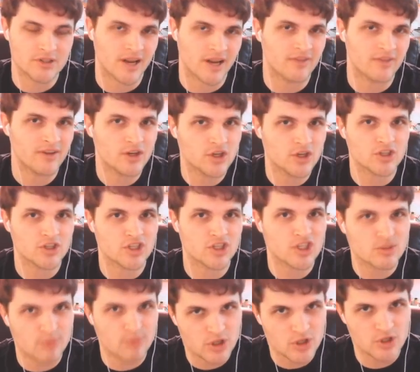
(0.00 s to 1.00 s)
I think she's
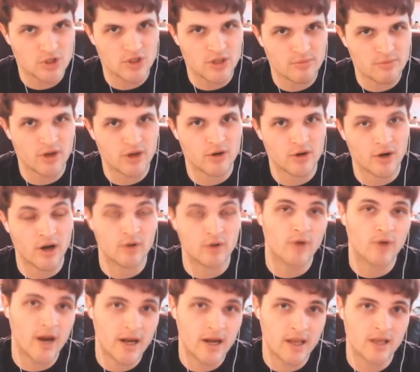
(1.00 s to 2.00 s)
especially better on
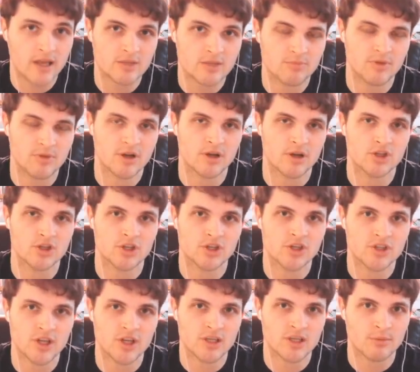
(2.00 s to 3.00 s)
Radiant because she
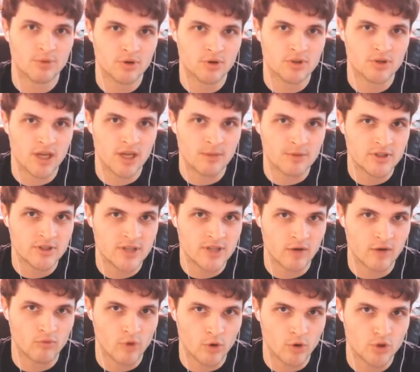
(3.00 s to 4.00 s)
sets up her team to
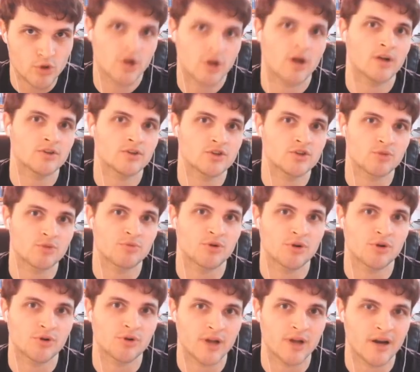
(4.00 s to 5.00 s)
take Roshan
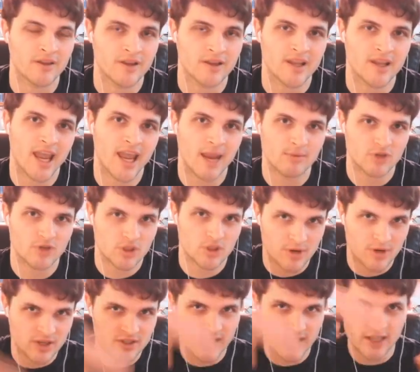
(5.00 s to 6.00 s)
super early on in the game, just
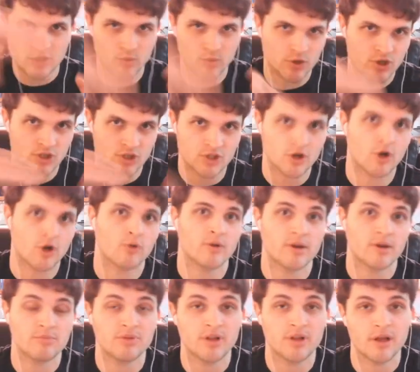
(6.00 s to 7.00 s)
because that's where she's
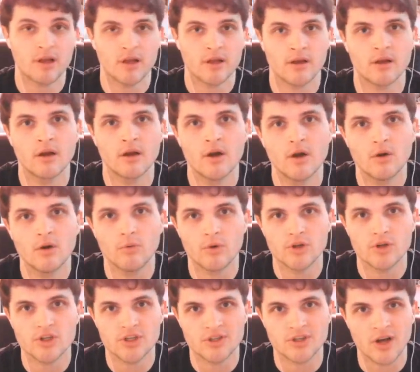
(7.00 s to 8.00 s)
already playing
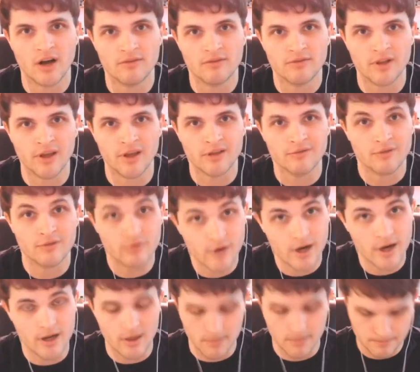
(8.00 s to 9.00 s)
when she's off lane for Radiant.